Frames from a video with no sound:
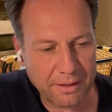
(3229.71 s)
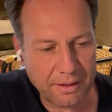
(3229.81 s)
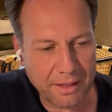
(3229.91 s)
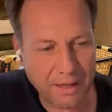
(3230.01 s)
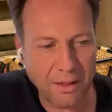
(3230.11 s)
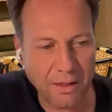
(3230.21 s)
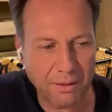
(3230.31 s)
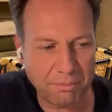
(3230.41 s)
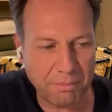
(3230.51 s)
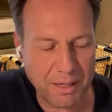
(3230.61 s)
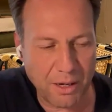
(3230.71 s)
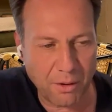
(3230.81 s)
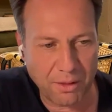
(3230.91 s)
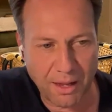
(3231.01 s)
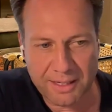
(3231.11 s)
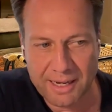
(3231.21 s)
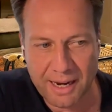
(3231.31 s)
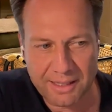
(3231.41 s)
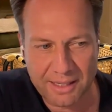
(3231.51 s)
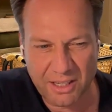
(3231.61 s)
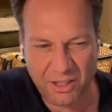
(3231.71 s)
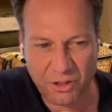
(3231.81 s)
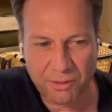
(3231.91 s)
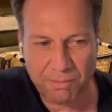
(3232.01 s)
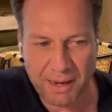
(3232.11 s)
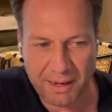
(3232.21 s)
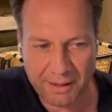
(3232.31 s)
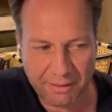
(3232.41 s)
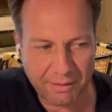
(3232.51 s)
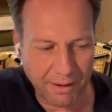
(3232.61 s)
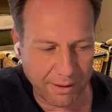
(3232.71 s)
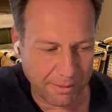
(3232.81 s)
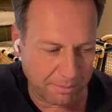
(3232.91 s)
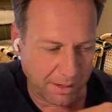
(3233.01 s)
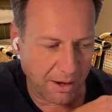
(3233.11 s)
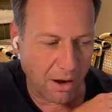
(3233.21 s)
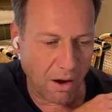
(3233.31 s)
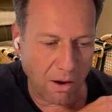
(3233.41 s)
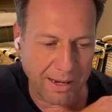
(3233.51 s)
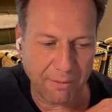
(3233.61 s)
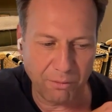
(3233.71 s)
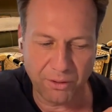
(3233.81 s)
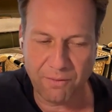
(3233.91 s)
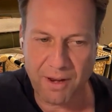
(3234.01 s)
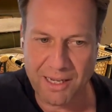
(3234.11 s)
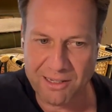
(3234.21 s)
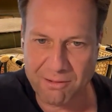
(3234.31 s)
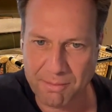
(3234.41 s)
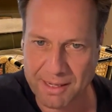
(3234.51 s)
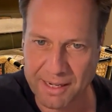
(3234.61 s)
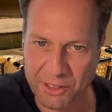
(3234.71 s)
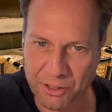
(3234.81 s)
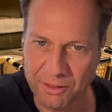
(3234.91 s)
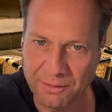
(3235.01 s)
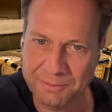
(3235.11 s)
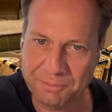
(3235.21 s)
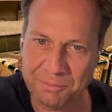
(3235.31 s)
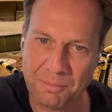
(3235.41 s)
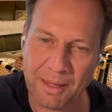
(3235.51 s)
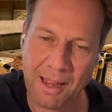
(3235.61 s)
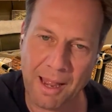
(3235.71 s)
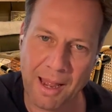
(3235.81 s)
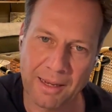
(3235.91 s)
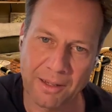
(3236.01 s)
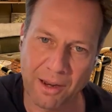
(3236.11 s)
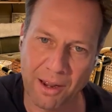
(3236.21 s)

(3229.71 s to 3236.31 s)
the other tactics is just being high levels of instrumentation, and